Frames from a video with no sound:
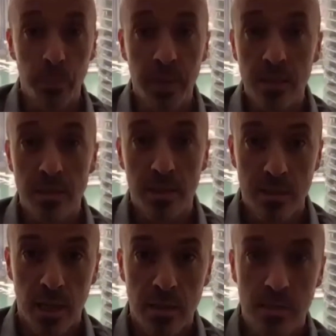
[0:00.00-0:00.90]
biggest
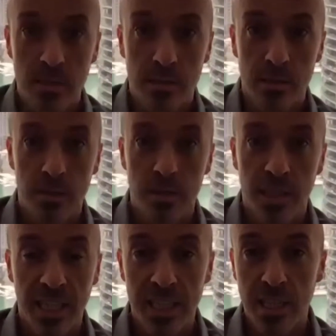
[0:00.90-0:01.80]
success,
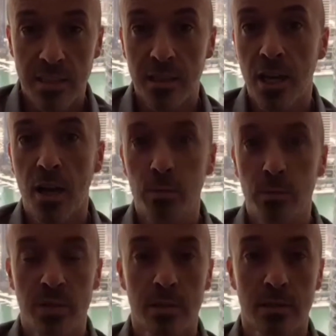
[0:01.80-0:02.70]
it doesn't come
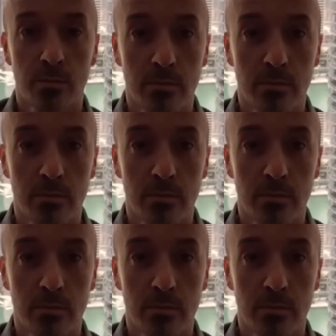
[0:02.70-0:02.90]
just